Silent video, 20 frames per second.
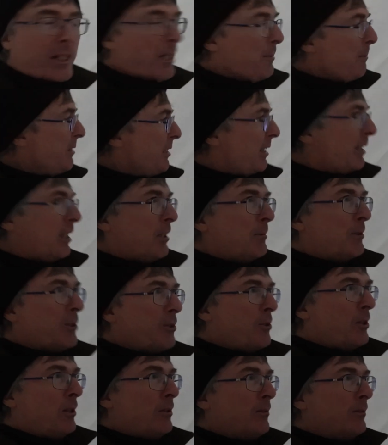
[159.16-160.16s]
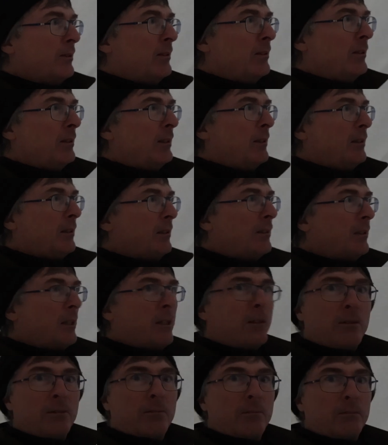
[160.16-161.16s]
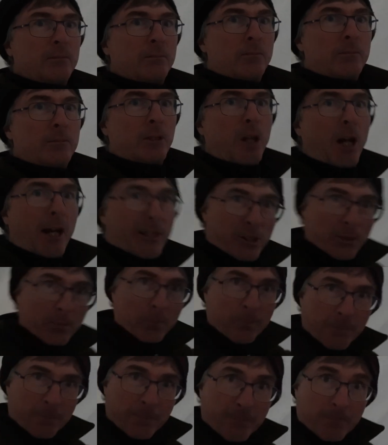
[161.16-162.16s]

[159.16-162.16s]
did I miss anything about the stove? No. No? Awesome.